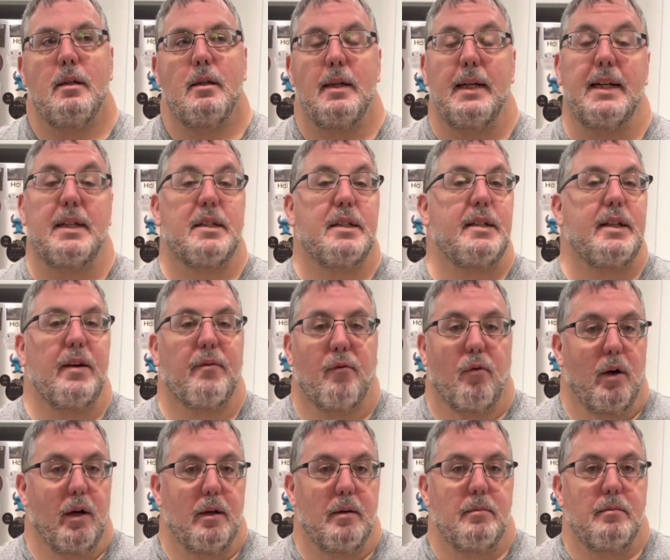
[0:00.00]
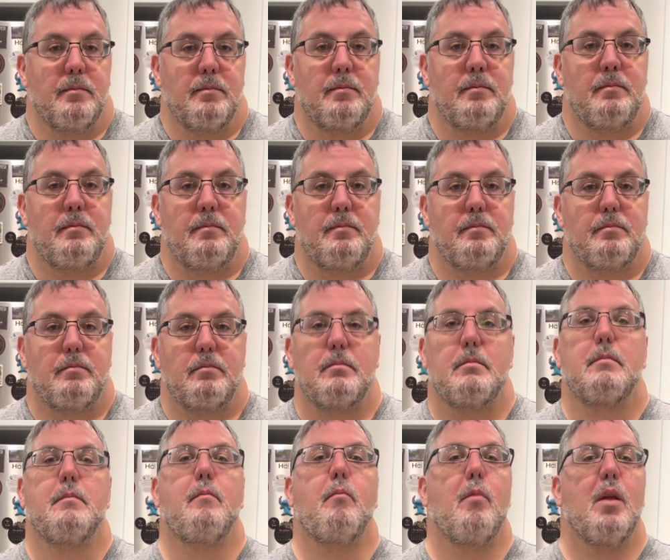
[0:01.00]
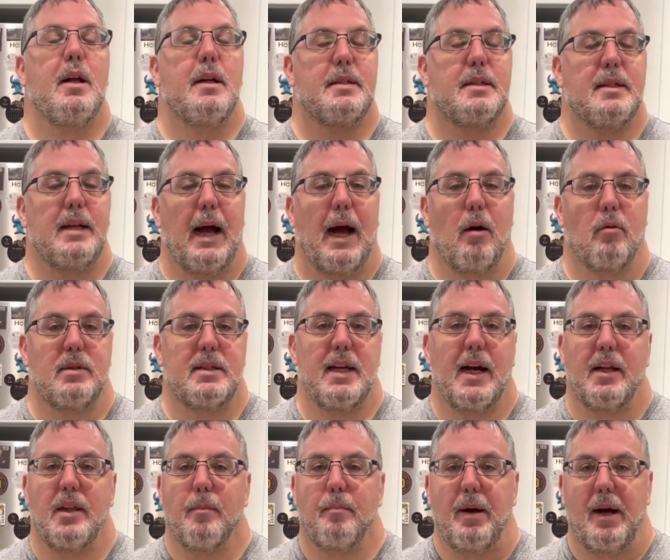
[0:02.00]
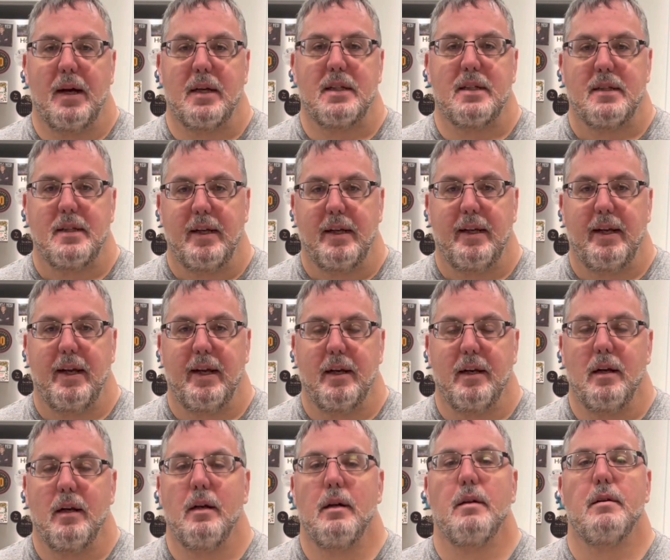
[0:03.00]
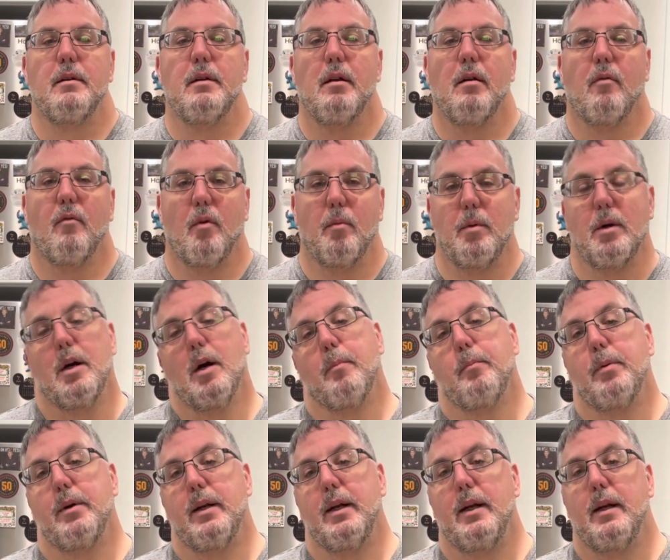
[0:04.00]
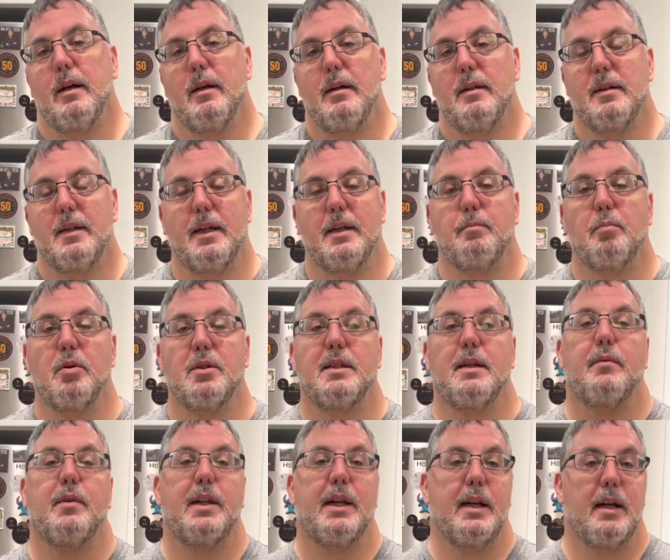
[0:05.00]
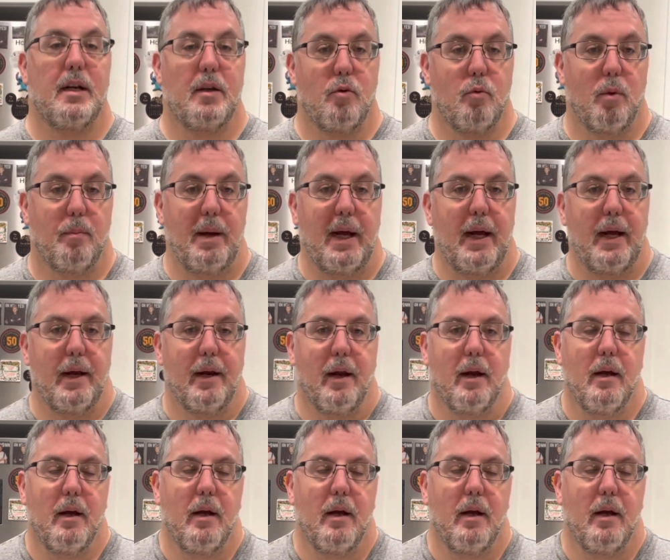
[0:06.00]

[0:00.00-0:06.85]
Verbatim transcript: It's different. It's outside the box thinking from a company that puts everything into a bag.